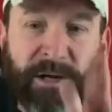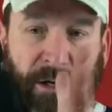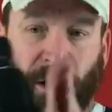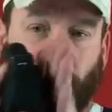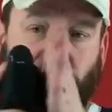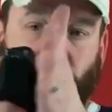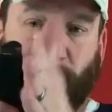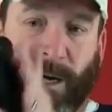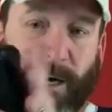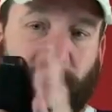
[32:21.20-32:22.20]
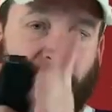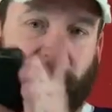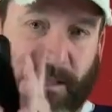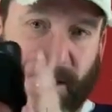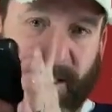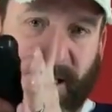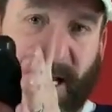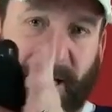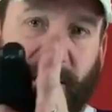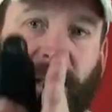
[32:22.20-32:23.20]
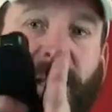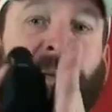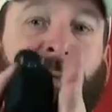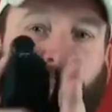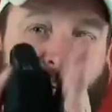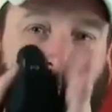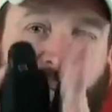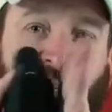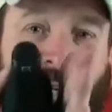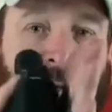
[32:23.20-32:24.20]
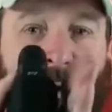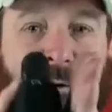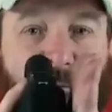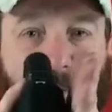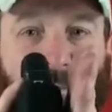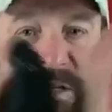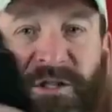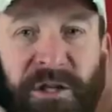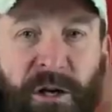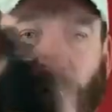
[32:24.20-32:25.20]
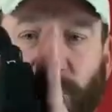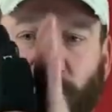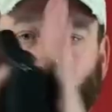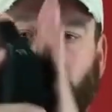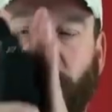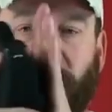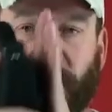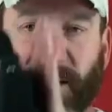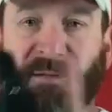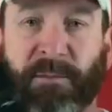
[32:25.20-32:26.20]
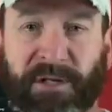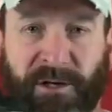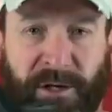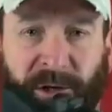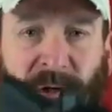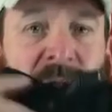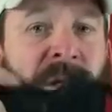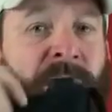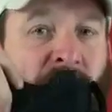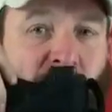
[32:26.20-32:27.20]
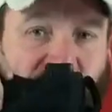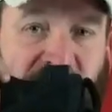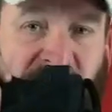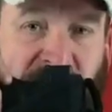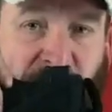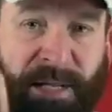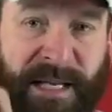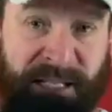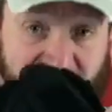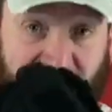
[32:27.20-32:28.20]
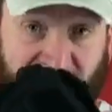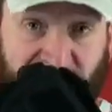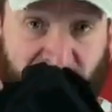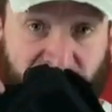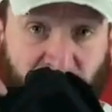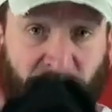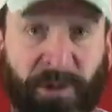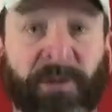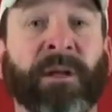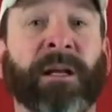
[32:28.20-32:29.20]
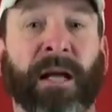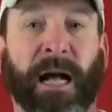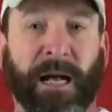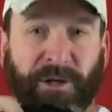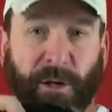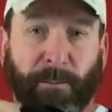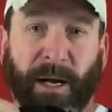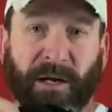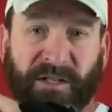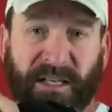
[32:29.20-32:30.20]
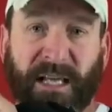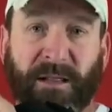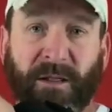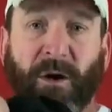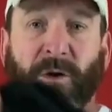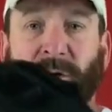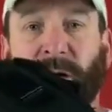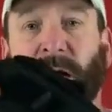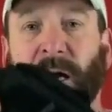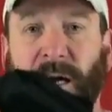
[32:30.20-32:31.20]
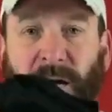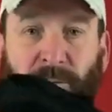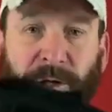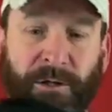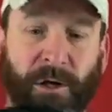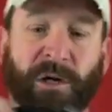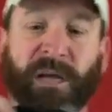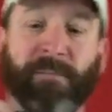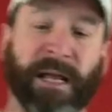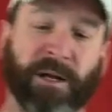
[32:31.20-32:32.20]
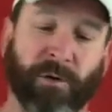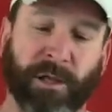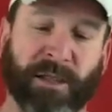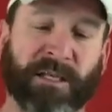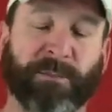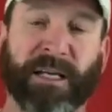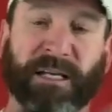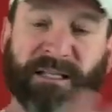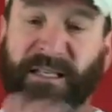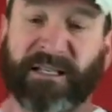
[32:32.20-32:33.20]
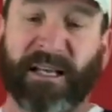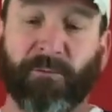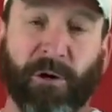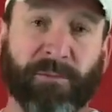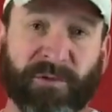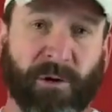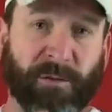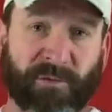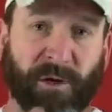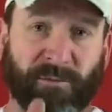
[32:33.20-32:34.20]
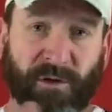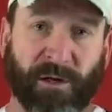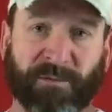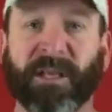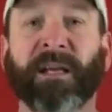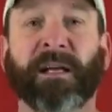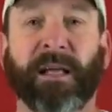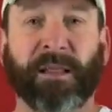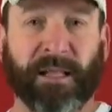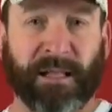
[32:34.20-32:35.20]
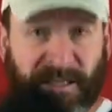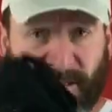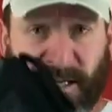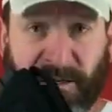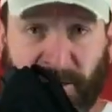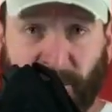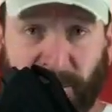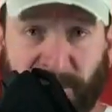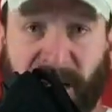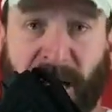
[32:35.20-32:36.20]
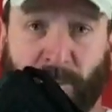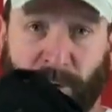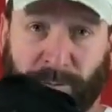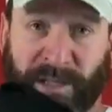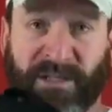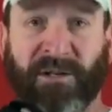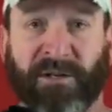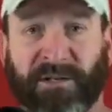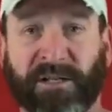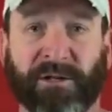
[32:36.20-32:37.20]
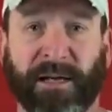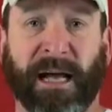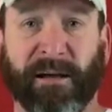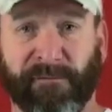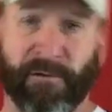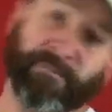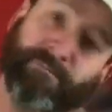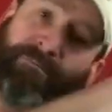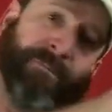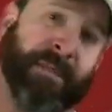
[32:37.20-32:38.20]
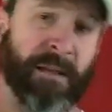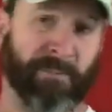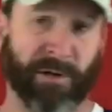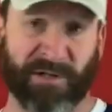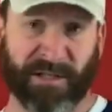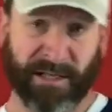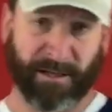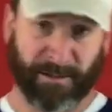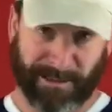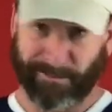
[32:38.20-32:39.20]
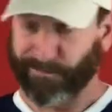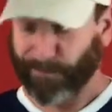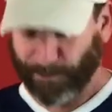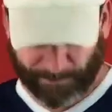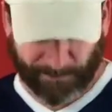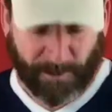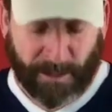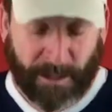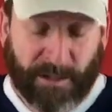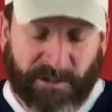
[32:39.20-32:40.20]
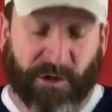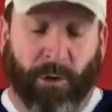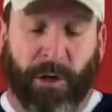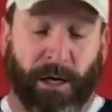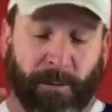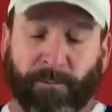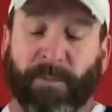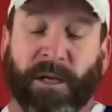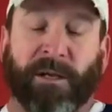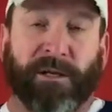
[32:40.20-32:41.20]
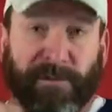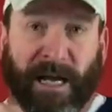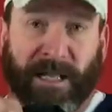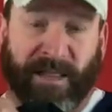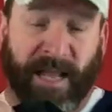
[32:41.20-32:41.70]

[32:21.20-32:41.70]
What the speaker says: your underwear here on this side, the friction alone from just your underwear and this material holds it into place, and it's comfortable. On your bare skin though, I wouldn't go commando with this, because this thing rubs, and then next thing you know, you've got more blisters than you got from that person the other day before. So you've got